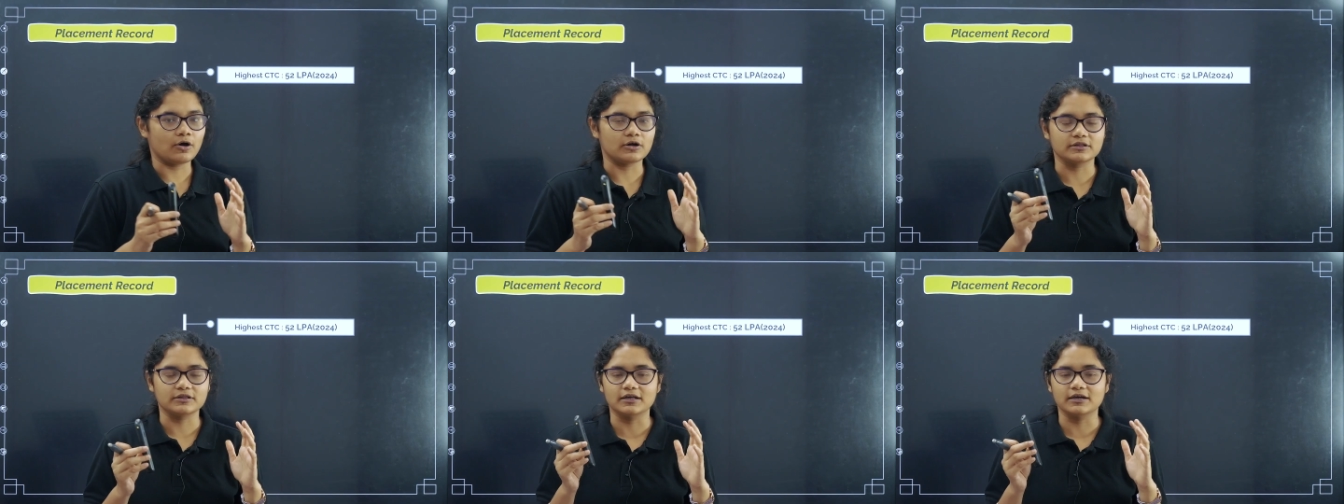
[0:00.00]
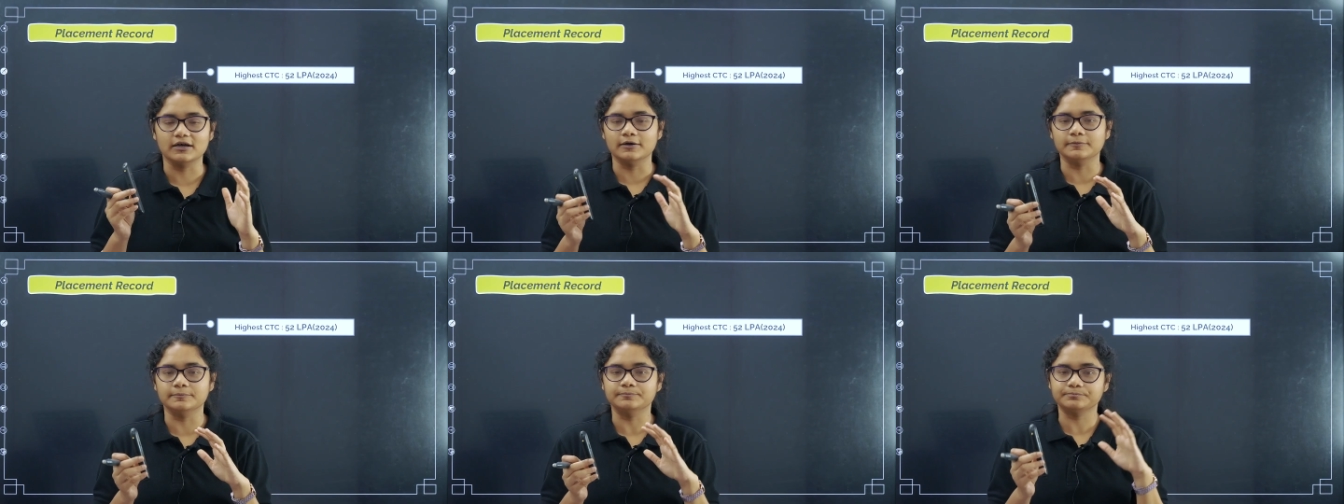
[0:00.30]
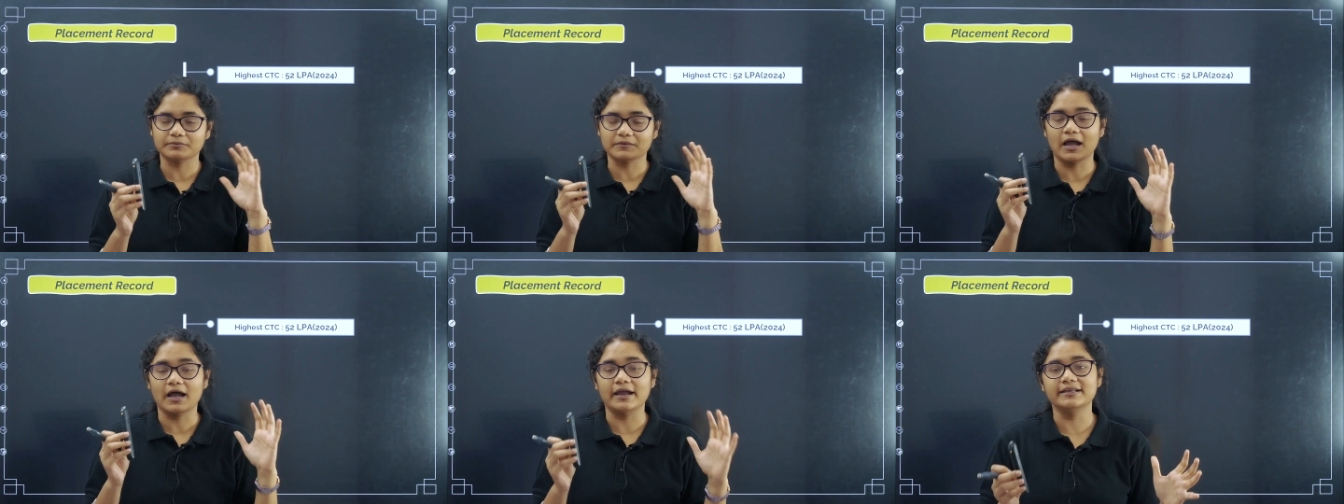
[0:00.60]
or the
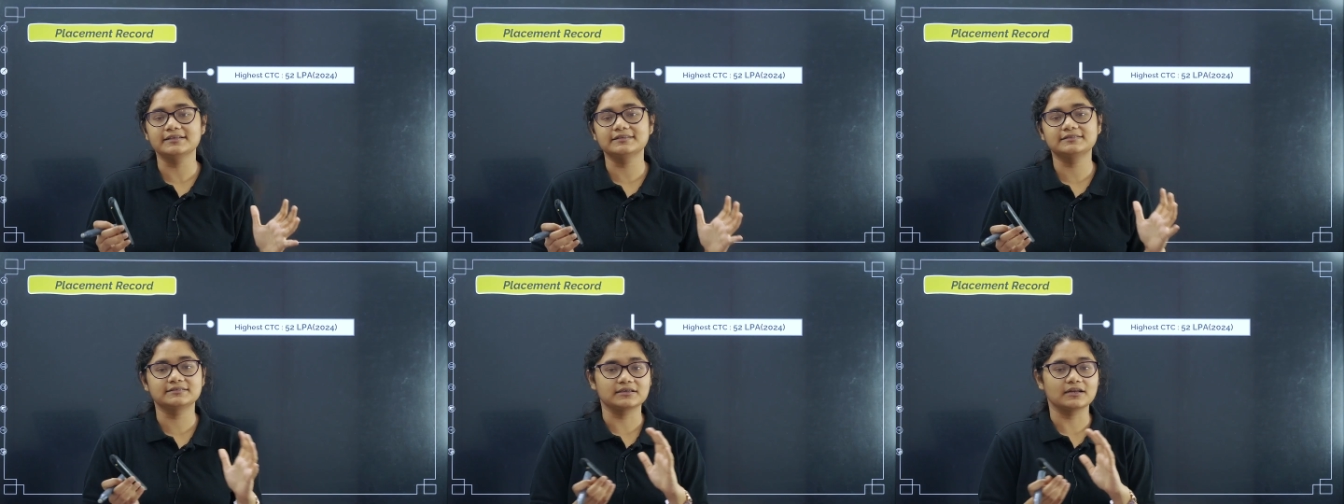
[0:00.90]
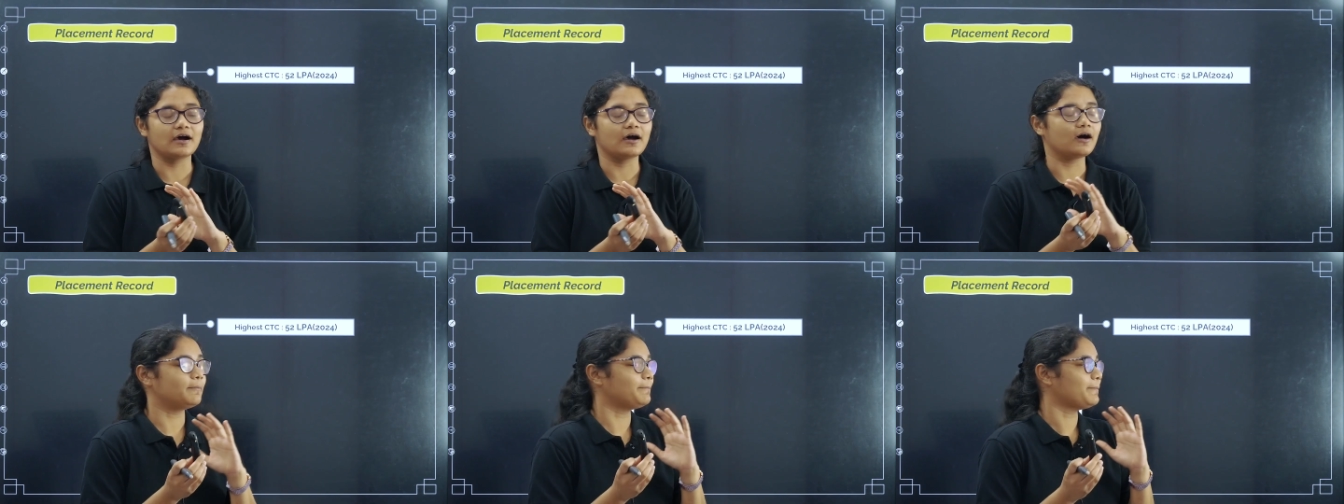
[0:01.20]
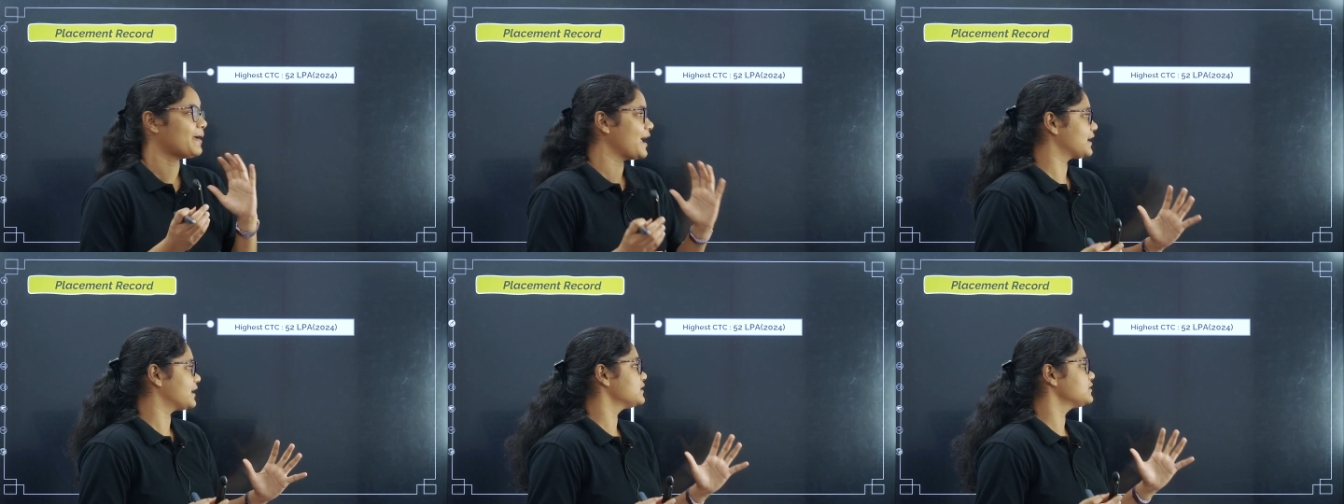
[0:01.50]
highest uh,
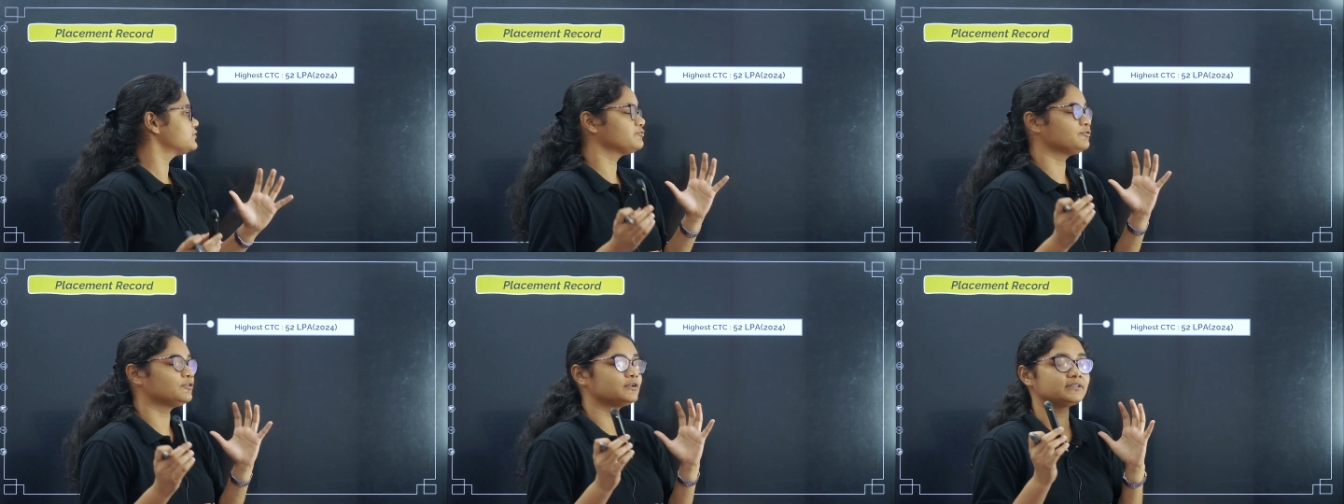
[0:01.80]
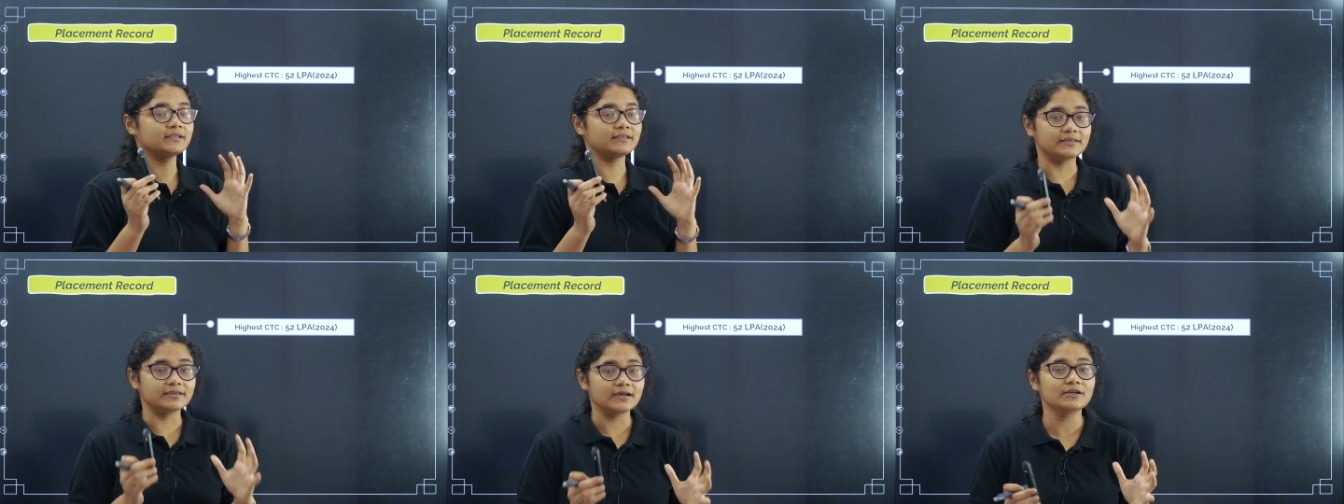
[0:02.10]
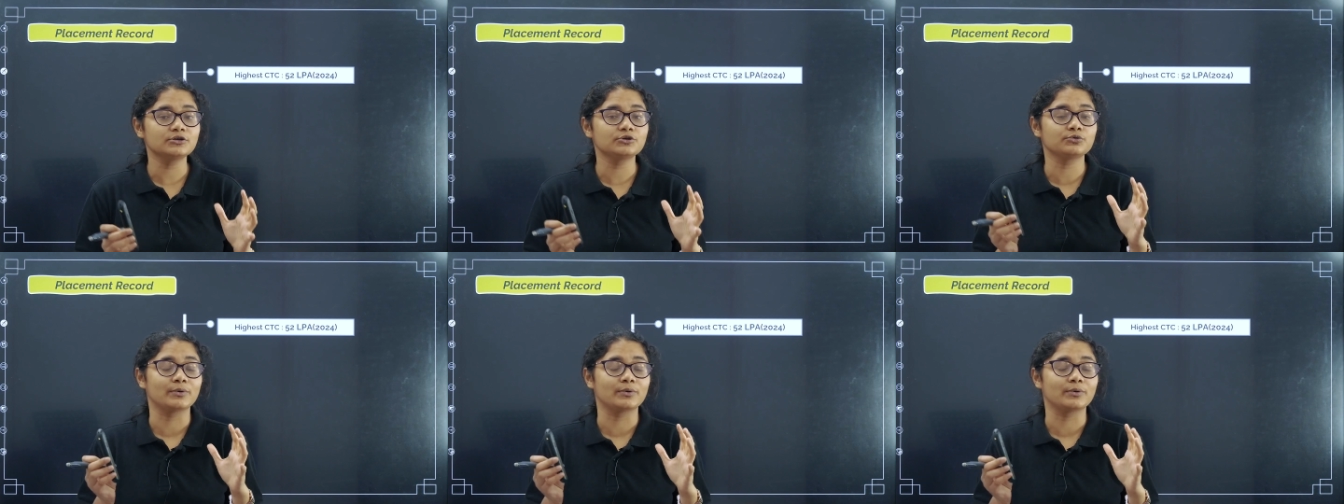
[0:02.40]
package for the year